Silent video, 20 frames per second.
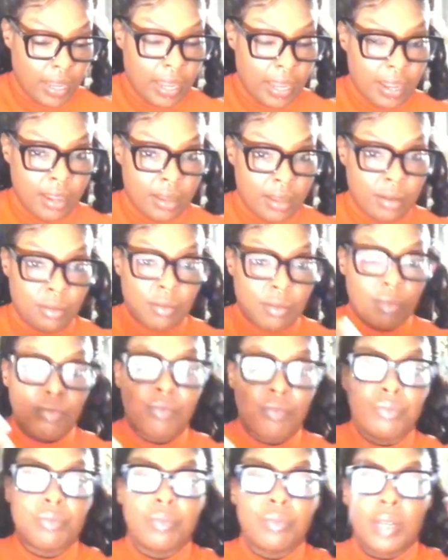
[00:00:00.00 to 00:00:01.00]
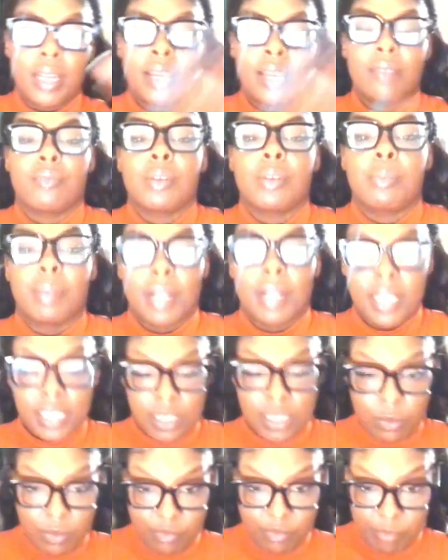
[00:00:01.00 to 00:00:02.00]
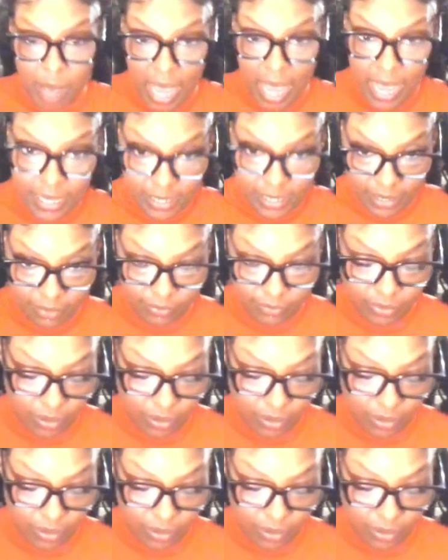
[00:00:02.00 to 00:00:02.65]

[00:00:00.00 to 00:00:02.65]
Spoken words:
and replace it with positive